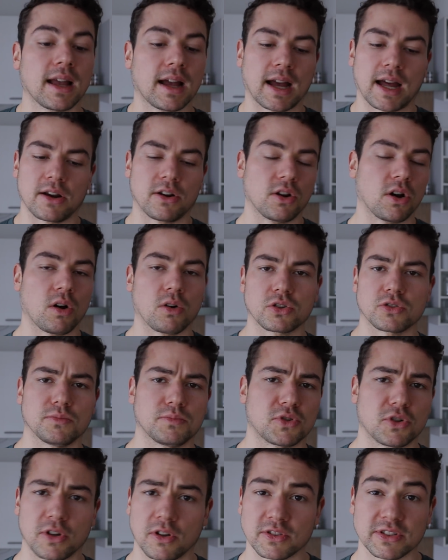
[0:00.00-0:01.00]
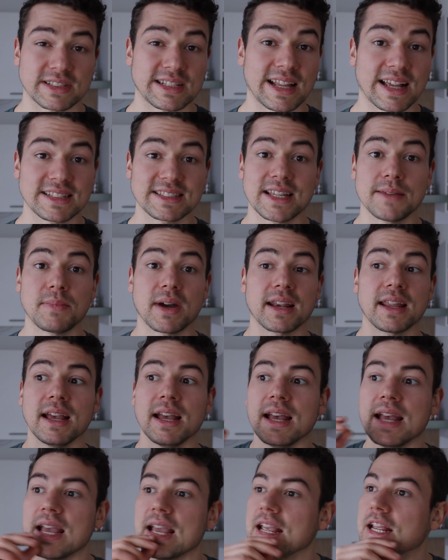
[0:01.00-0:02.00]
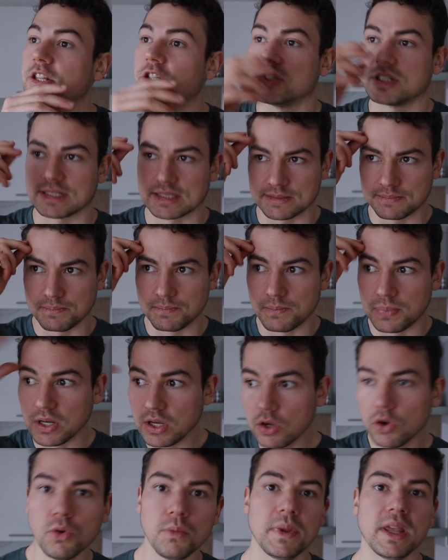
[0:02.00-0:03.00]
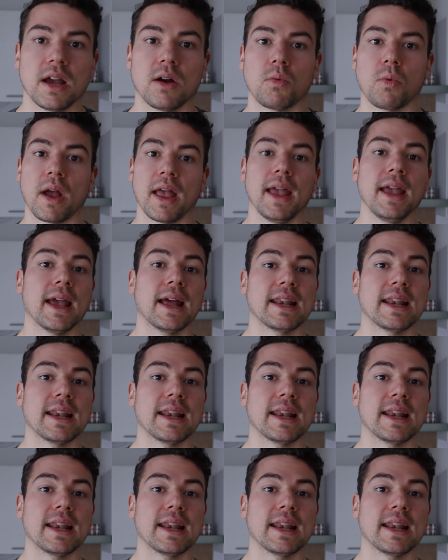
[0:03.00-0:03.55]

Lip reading: I don't know how to pronounce his last name, but it just blew me away,